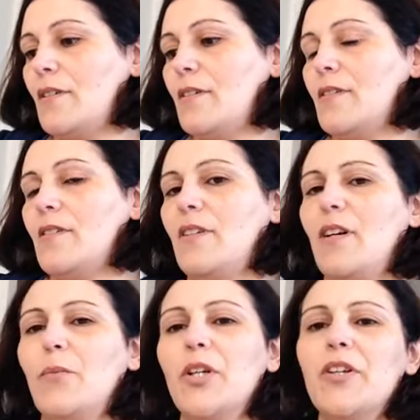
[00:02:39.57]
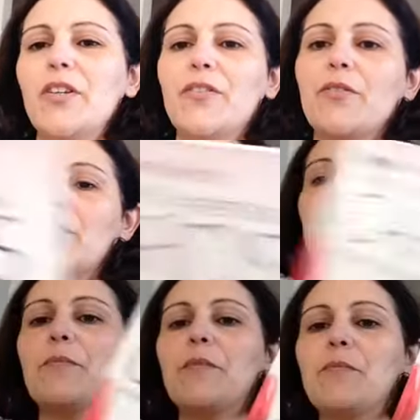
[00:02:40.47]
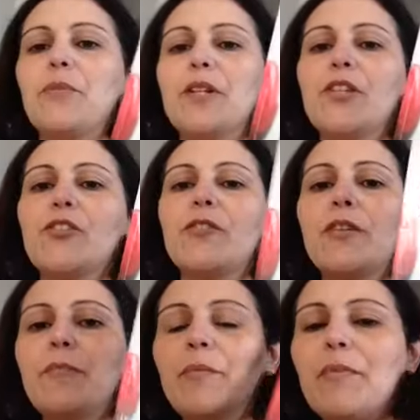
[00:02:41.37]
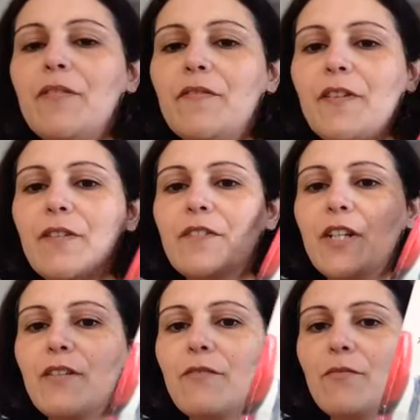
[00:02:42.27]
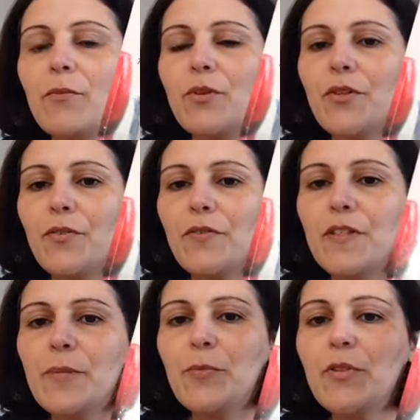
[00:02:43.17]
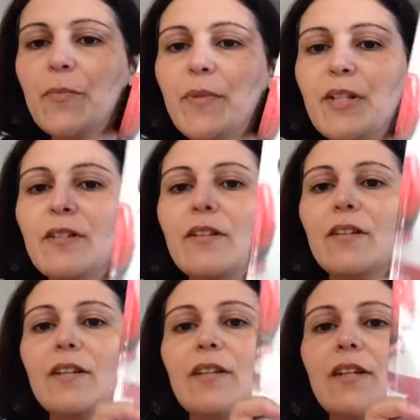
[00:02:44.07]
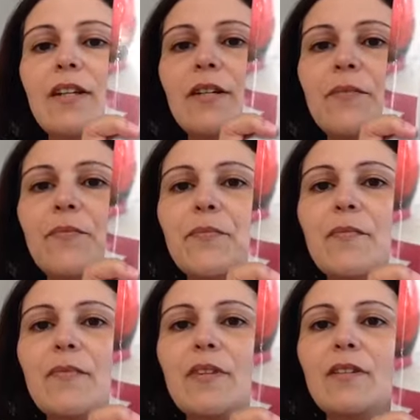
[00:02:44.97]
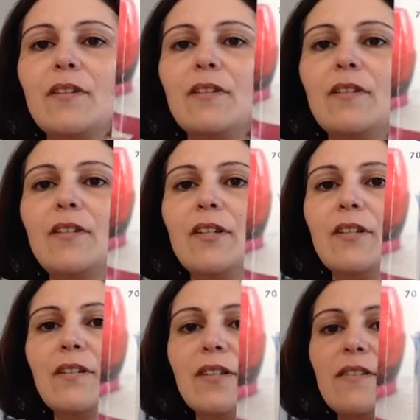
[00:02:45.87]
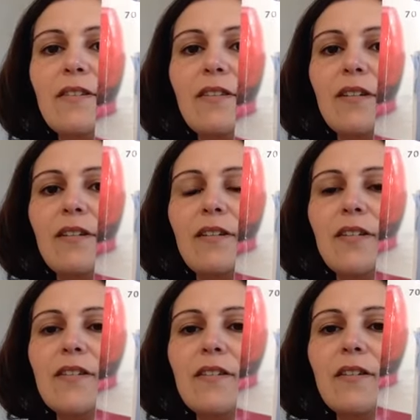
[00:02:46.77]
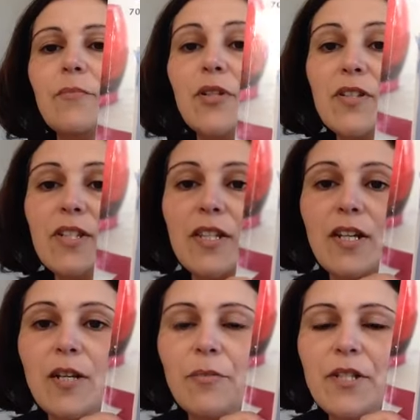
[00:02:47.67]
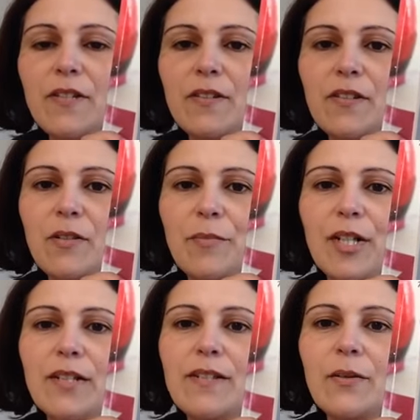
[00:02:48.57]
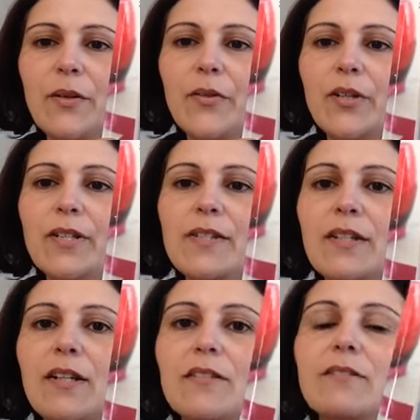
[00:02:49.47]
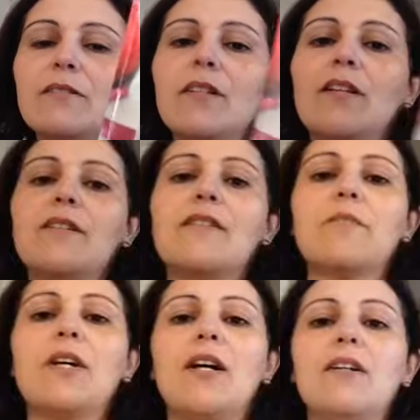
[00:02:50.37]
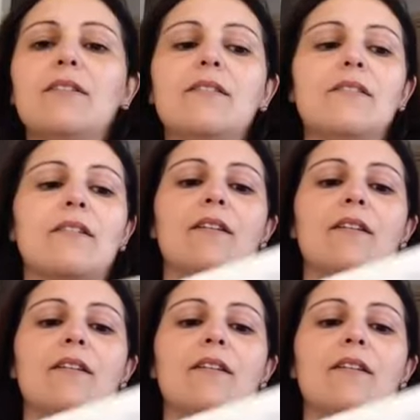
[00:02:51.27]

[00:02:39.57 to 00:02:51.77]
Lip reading: So yeah, I won't go through it because I'm pretty sure other people have done a walkthrough of this book, but yeah, that's it there. It belongs to the library, so it's not mine. So I thought I'd start some cards